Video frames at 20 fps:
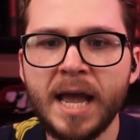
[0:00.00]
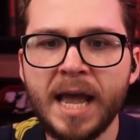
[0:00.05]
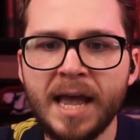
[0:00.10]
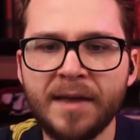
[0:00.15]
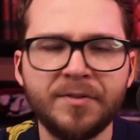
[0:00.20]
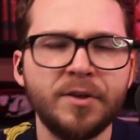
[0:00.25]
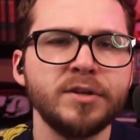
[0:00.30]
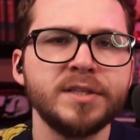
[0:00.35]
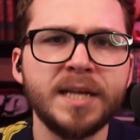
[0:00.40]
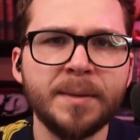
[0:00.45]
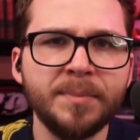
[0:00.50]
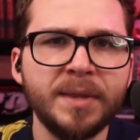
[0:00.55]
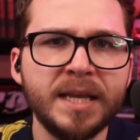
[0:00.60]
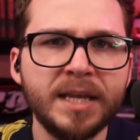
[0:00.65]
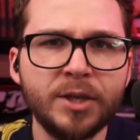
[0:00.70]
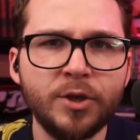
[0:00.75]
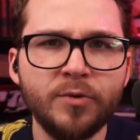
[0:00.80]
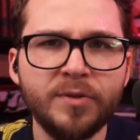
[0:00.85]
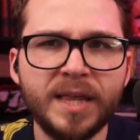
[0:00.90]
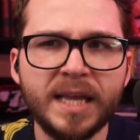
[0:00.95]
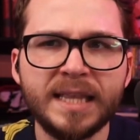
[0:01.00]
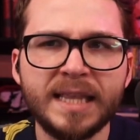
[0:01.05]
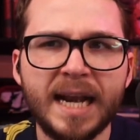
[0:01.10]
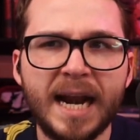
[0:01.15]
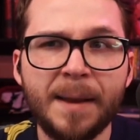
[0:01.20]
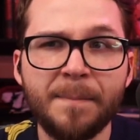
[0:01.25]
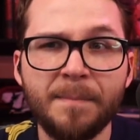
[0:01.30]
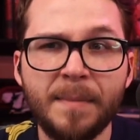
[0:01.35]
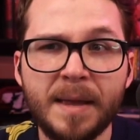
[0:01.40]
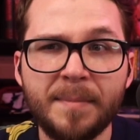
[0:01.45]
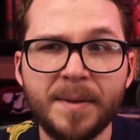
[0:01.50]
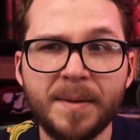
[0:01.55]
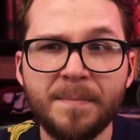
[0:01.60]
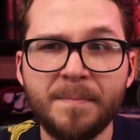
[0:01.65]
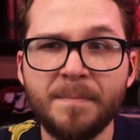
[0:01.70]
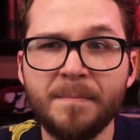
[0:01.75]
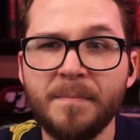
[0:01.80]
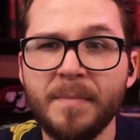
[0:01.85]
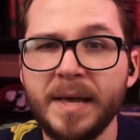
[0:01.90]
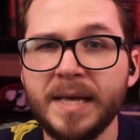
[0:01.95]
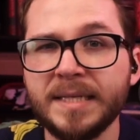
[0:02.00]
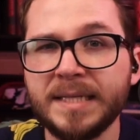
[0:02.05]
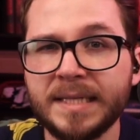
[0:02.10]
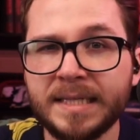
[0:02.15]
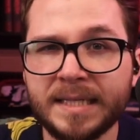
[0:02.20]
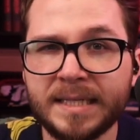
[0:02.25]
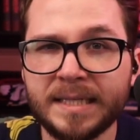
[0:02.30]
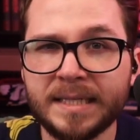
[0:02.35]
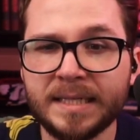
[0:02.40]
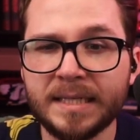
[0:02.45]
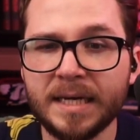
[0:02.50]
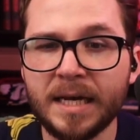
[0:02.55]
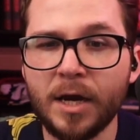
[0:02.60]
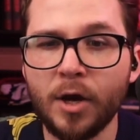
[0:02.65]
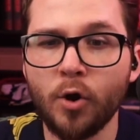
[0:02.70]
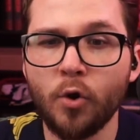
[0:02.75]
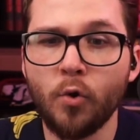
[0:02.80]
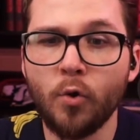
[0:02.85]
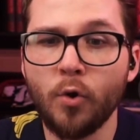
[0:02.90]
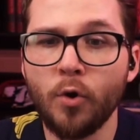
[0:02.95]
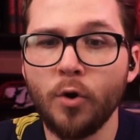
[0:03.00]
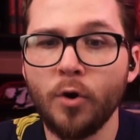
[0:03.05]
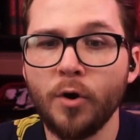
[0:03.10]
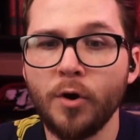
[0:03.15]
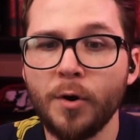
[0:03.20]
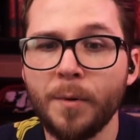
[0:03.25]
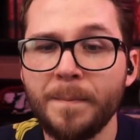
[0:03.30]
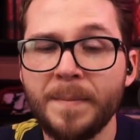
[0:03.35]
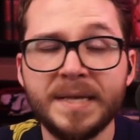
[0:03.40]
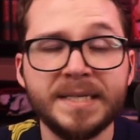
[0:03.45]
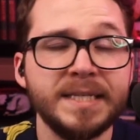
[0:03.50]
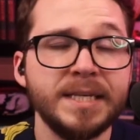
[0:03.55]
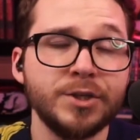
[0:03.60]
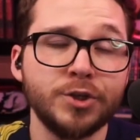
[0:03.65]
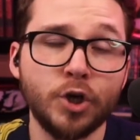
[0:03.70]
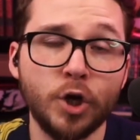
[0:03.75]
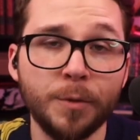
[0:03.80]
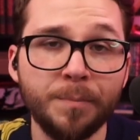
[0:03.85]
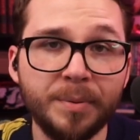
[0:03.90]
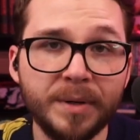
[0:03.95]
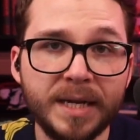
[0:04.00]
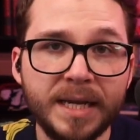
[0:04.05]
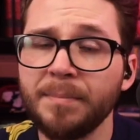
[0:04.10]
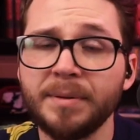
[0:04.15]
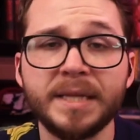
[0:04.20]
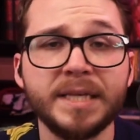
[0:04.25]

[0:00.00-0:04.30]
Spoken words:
If there's something you think that I maybe missed or misinterpreted,